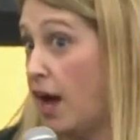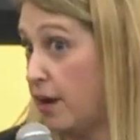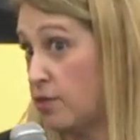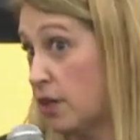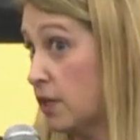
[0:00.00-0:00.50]

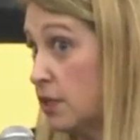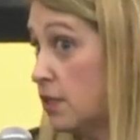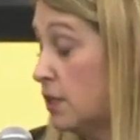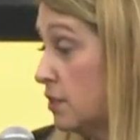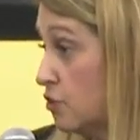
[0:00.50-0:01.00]
ironically
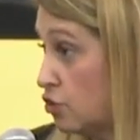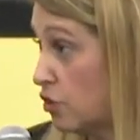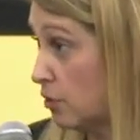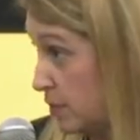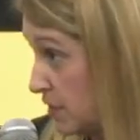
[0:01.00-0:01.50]
in
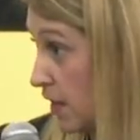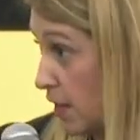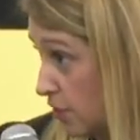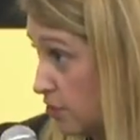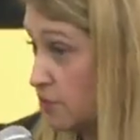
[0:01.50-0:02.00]
shuttle middeck
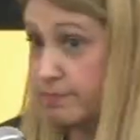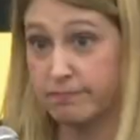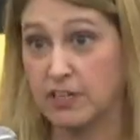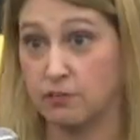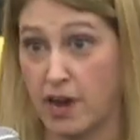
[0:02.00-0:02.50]
lockers,
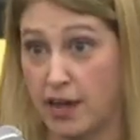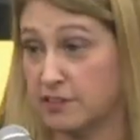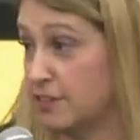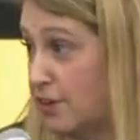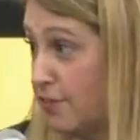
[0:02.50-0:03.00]
in
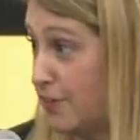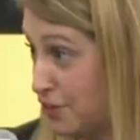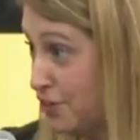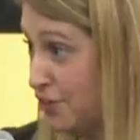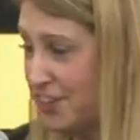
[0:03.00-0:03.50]
racks in our
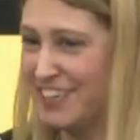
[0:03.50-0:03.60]
vehicle.